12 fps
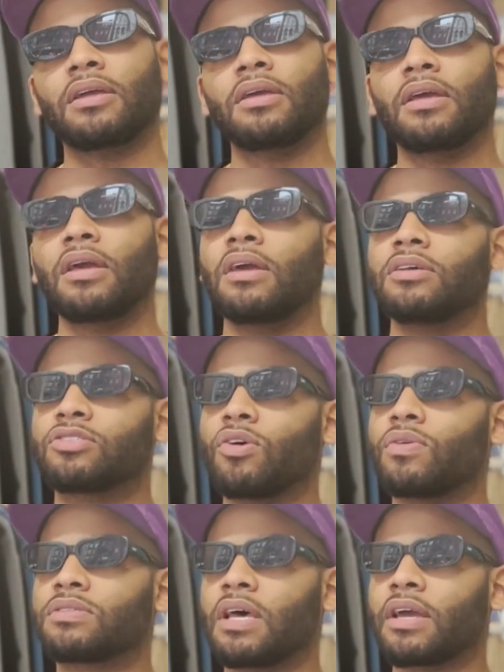Yeah.
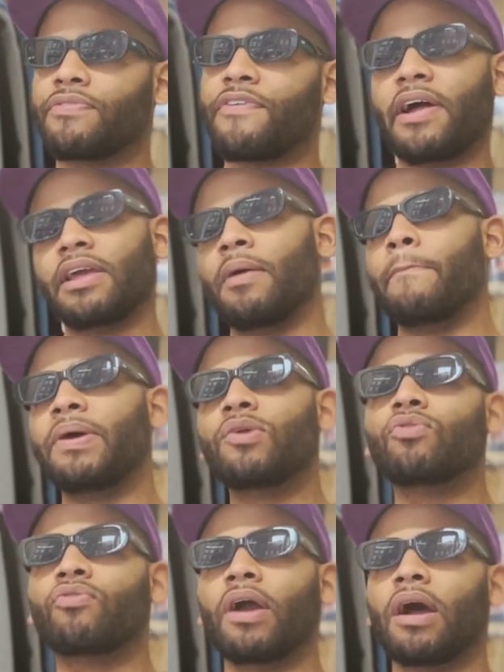So it's like finding a middle
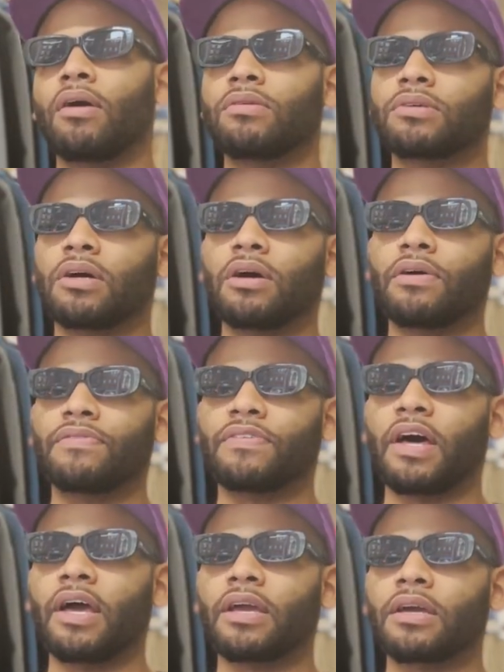ground of
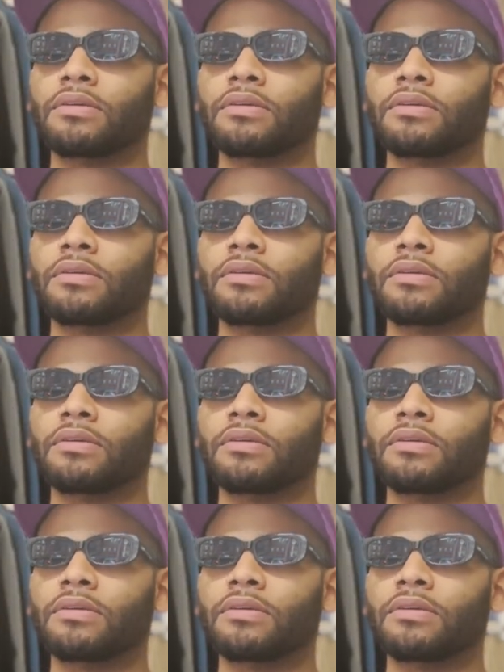like